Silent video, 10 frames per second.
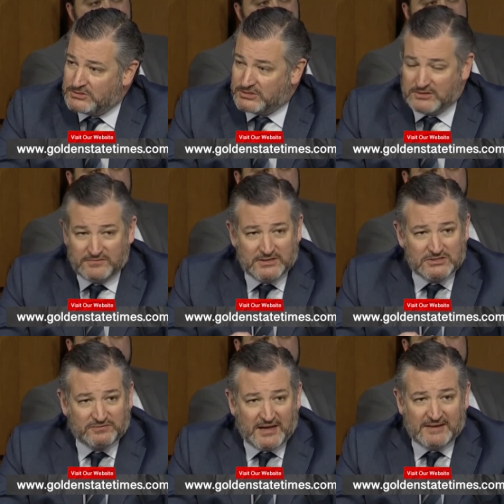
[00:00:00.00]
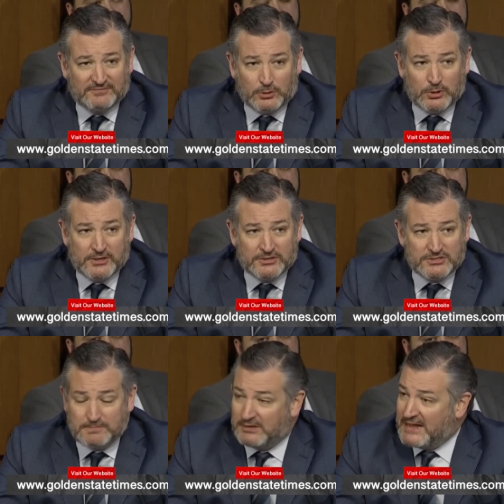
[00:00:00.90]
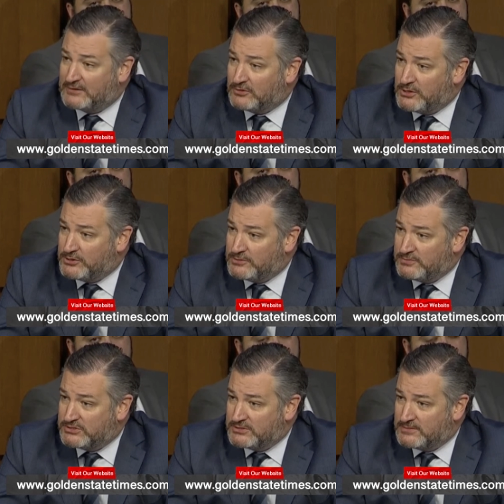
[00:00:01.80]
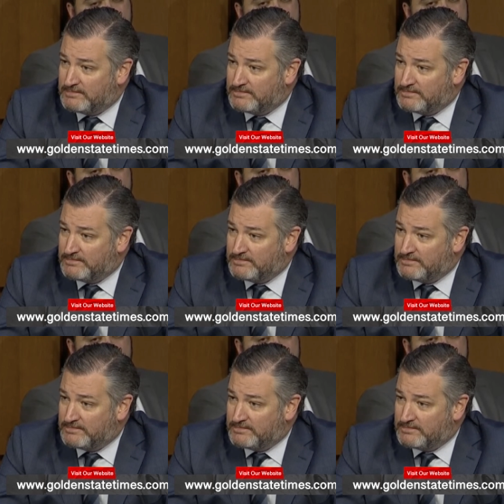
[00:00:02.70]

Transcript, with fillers: to convince 5 lawyers in black robes